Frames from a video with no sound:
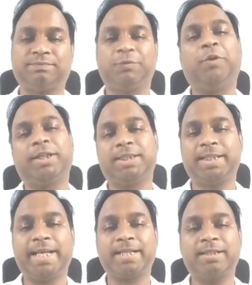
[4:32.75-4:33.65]
What is a
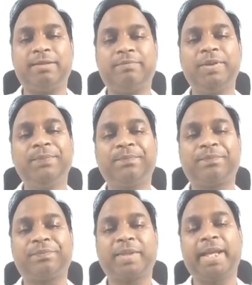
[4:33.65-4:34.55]
rational number?
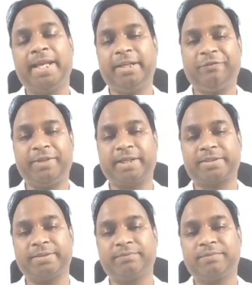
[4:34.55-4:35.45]
Any
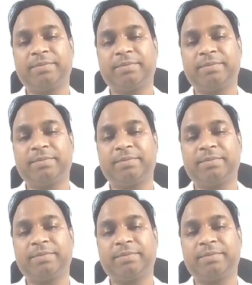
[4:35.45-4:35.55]
fraction.